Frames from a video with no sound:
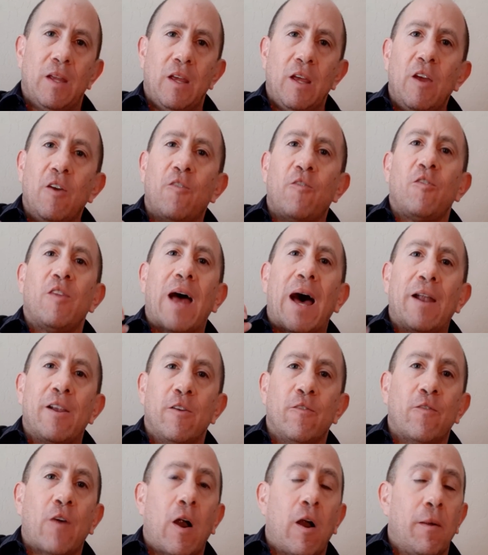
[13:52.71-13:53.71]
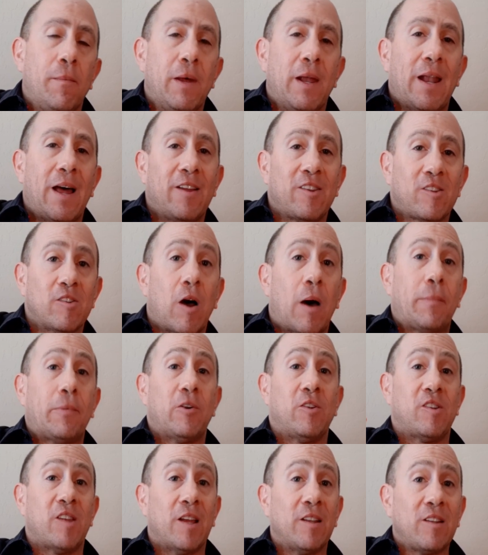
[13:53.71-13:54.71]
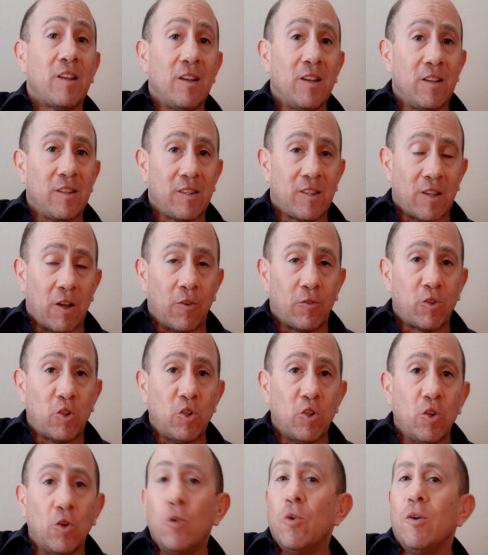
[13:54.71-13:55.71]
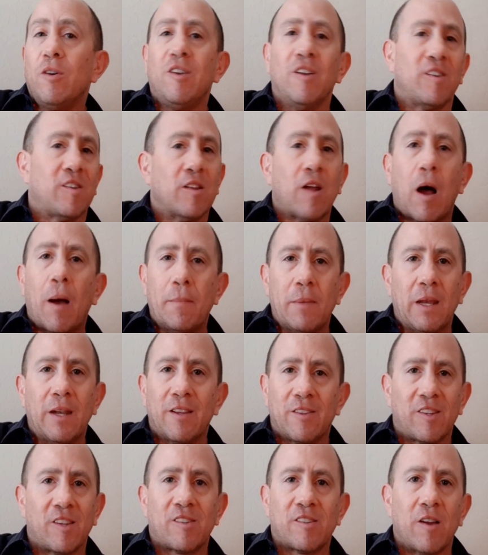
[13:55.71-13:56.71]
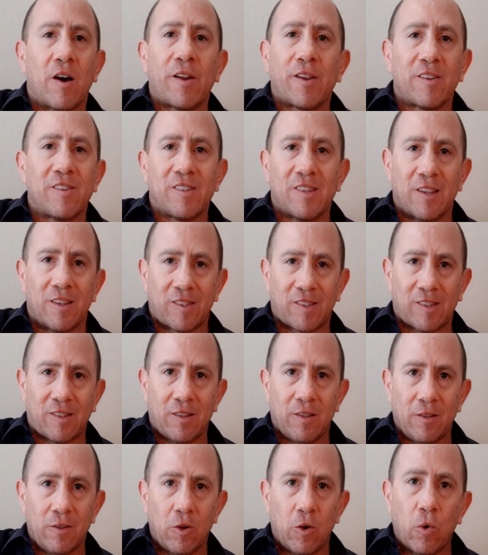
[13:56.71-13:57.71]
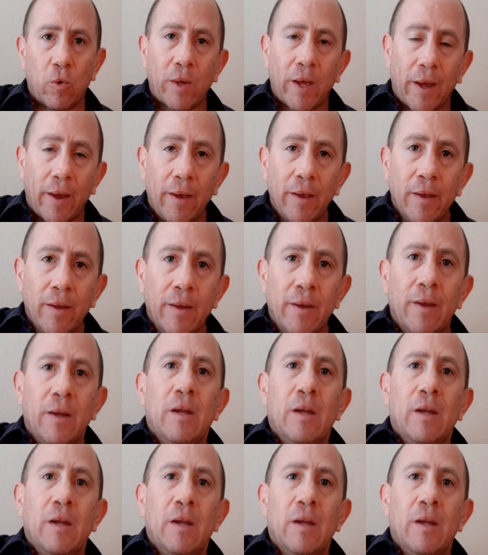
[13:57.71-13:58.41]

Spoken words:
If that environment has not presented itself to you, it does not mean it does not exist, okay?